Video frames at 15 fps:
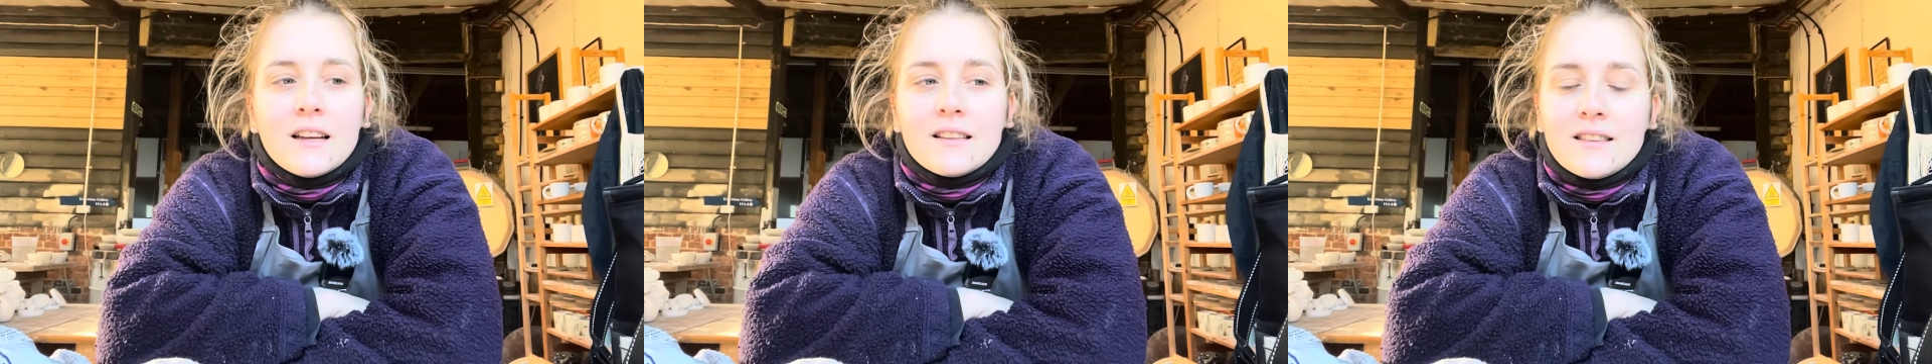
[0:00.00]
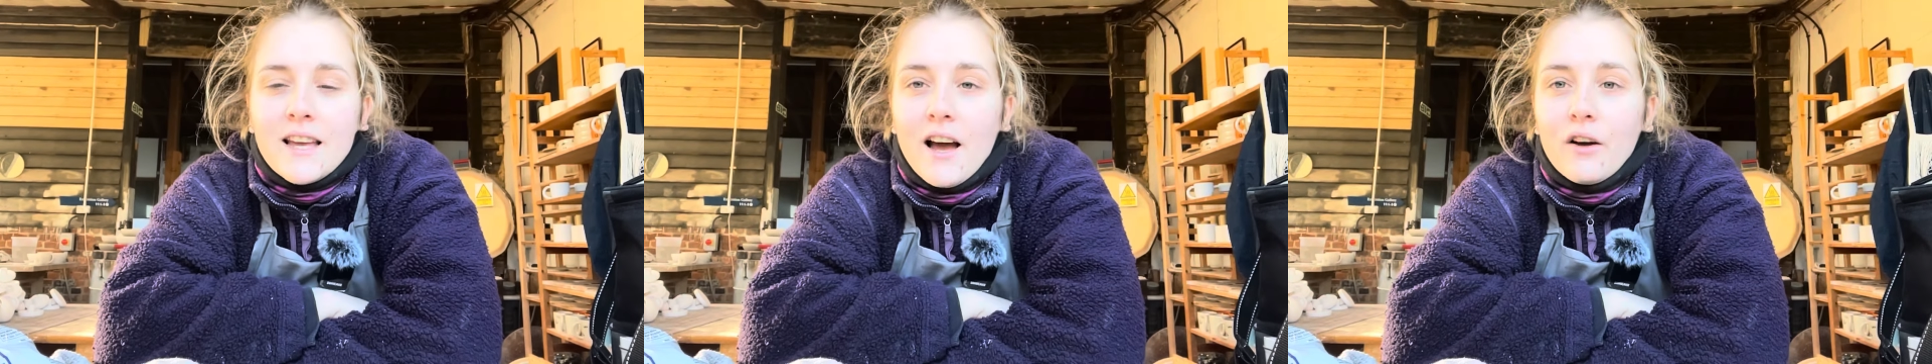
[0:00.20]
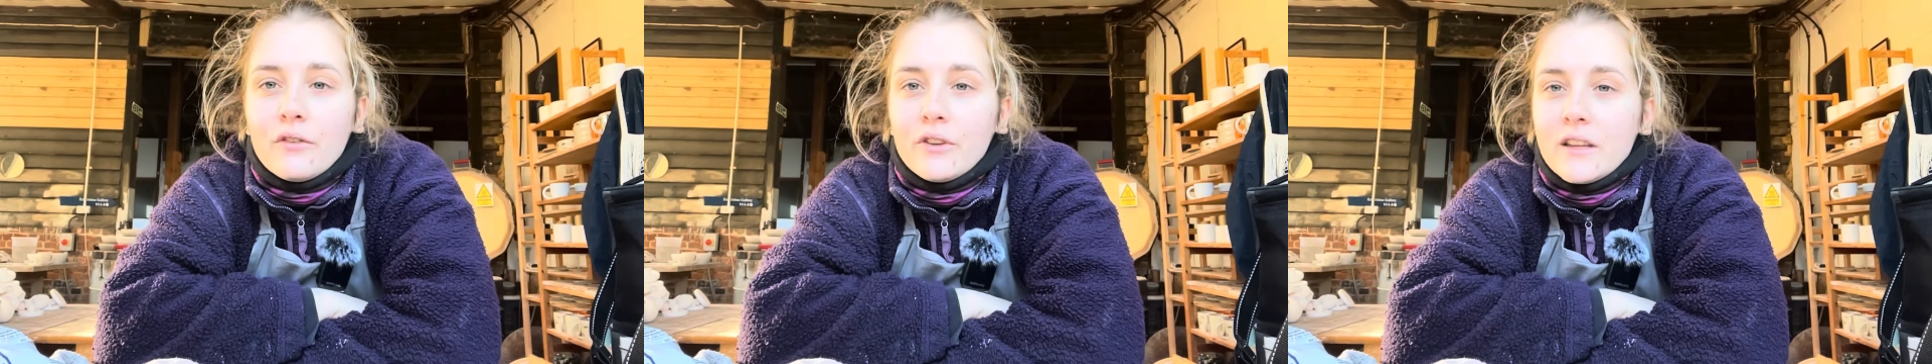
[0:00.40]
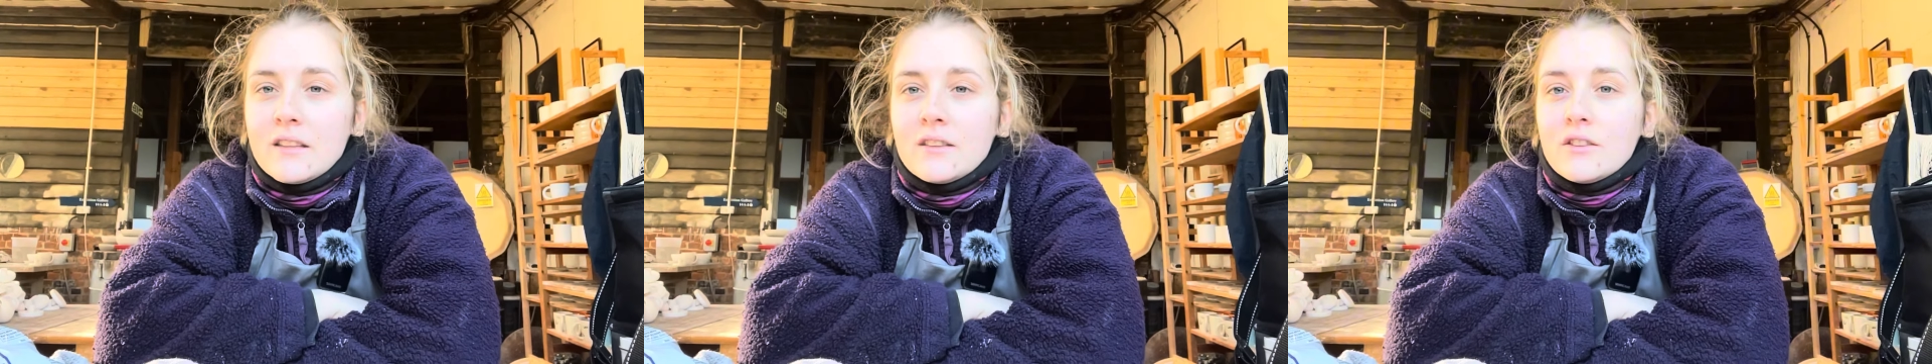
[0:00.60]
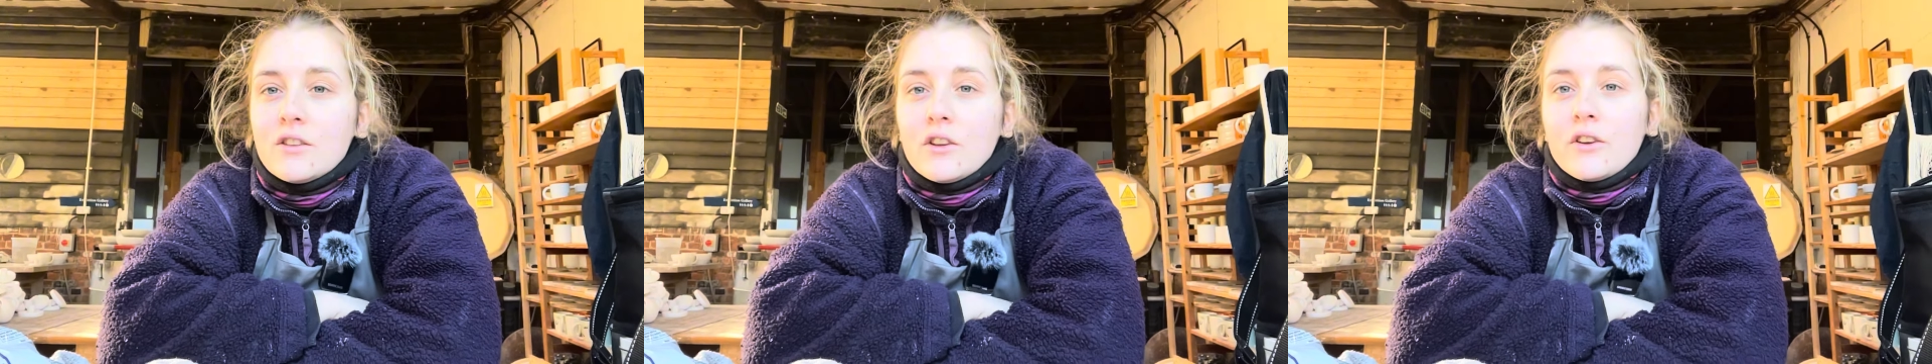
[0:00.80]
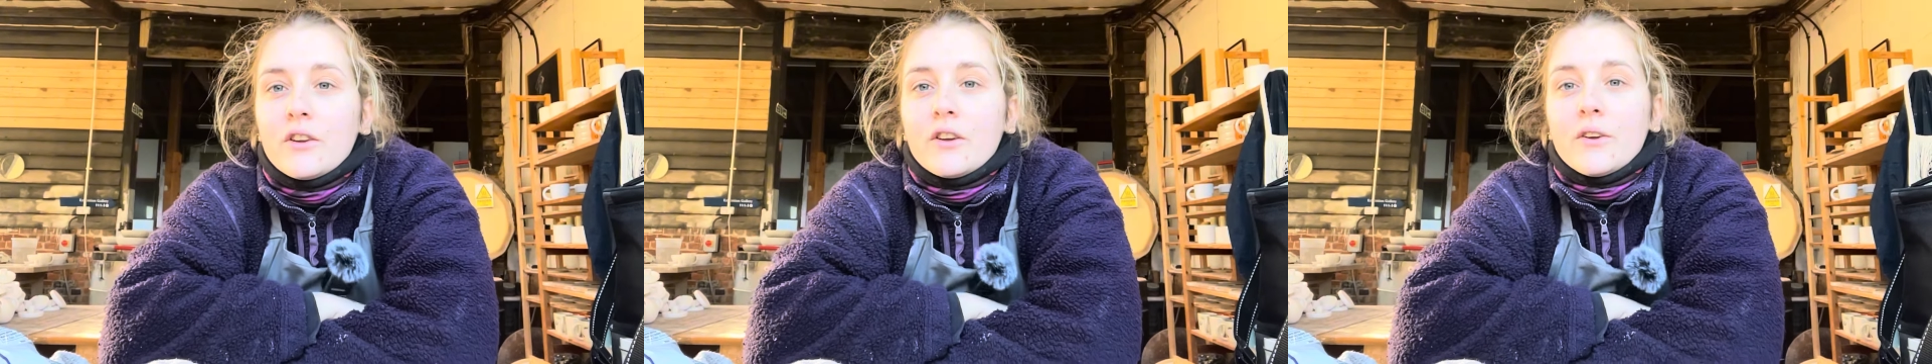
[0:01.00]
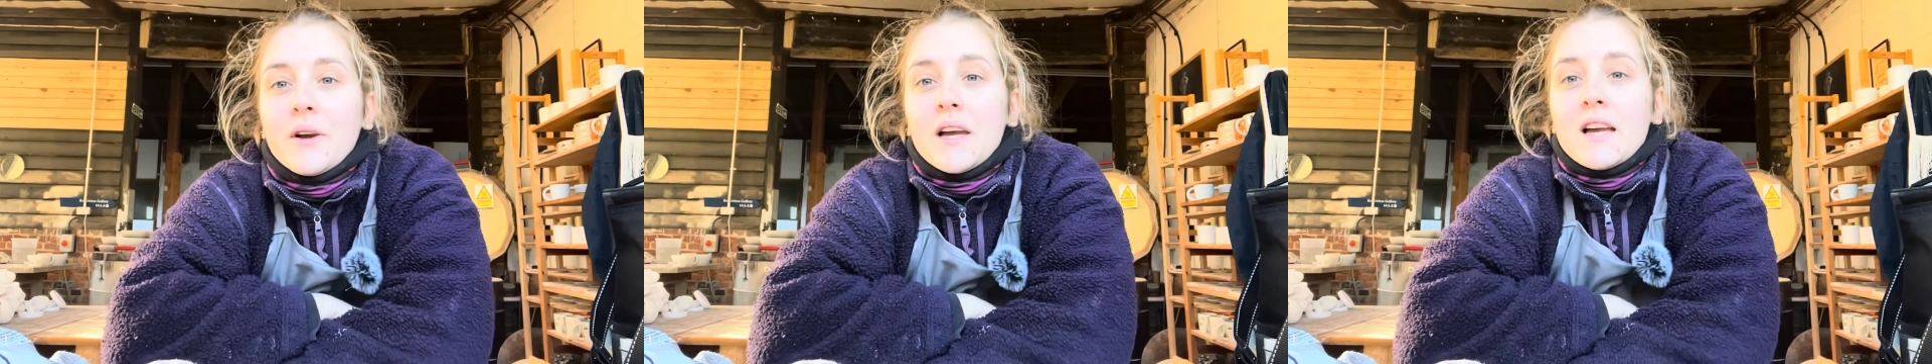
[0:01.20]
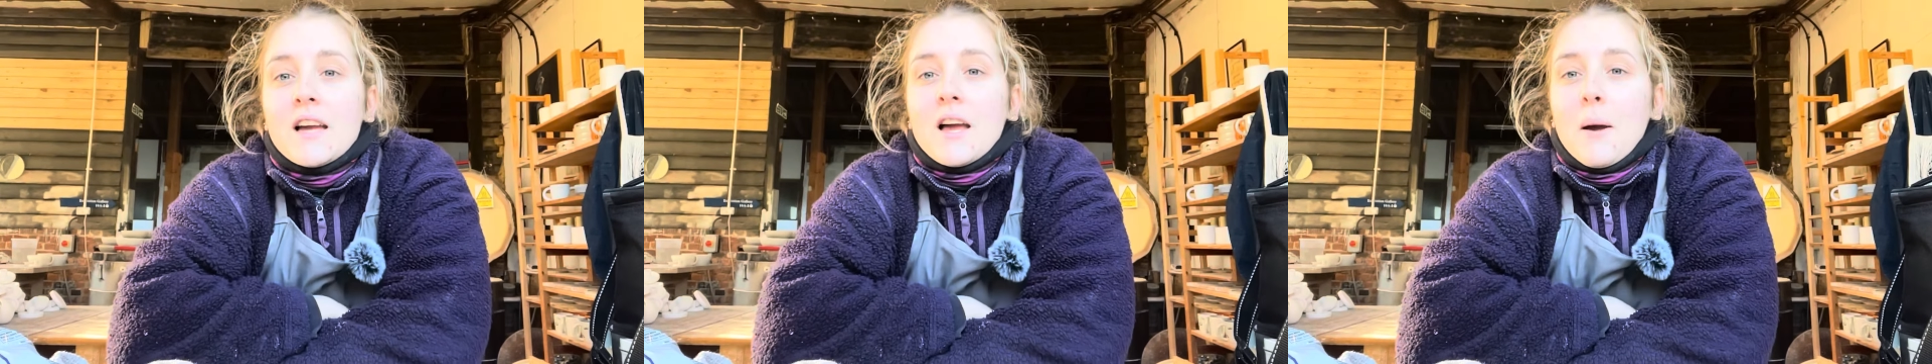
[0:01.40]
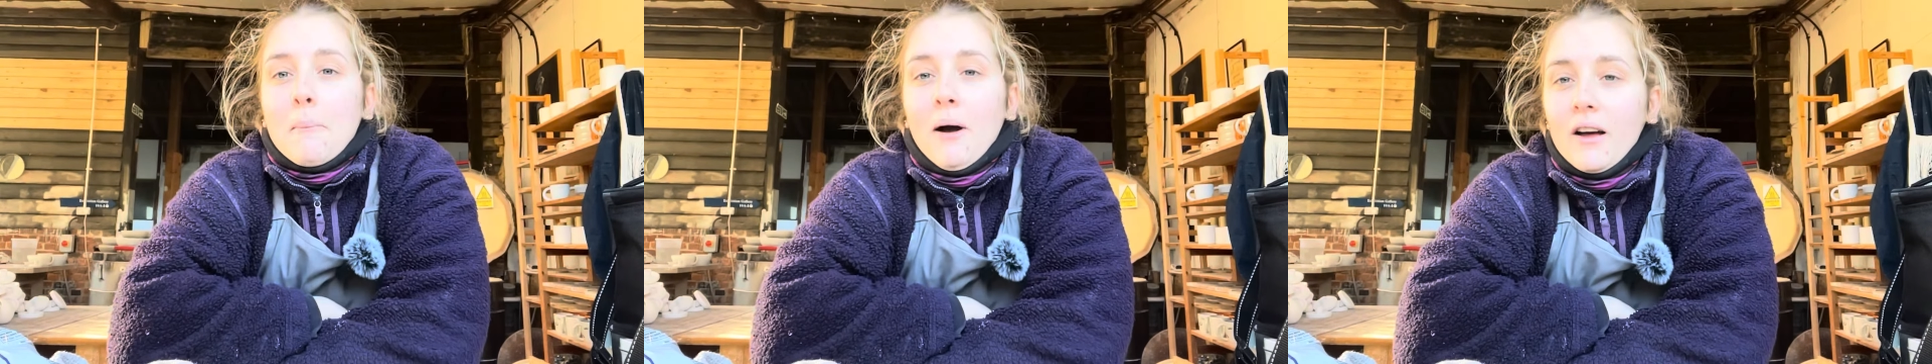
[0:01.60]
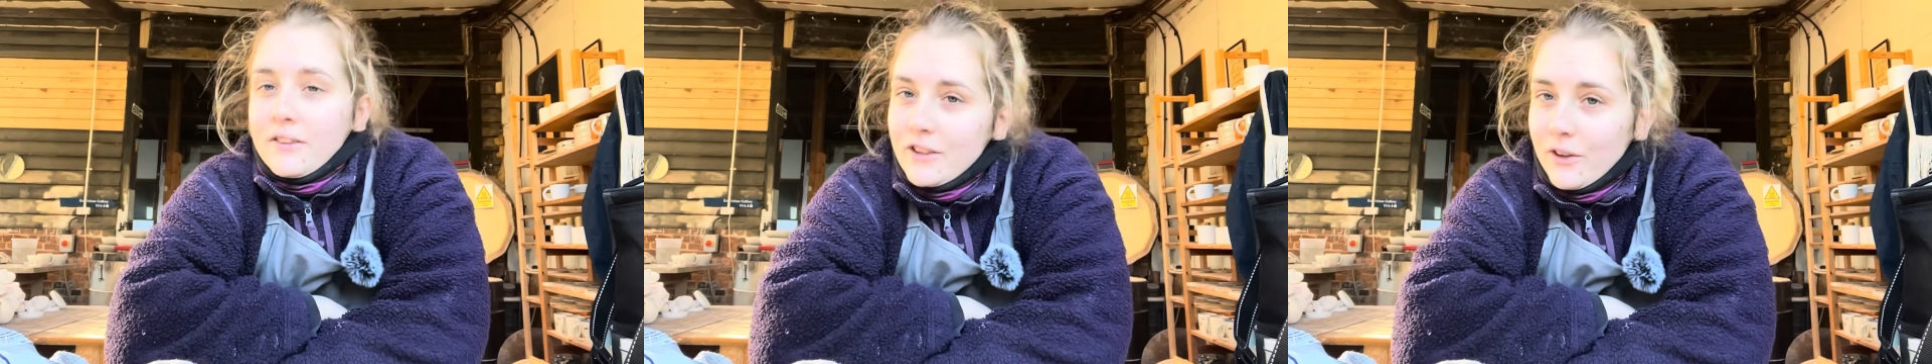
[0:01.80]
delve into
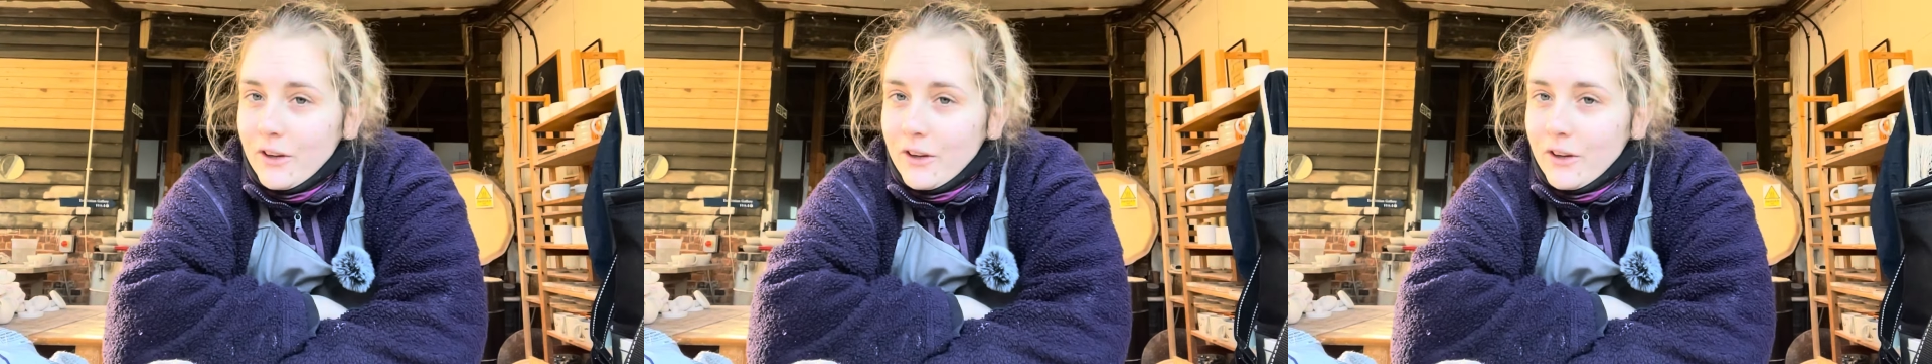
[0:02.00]
passing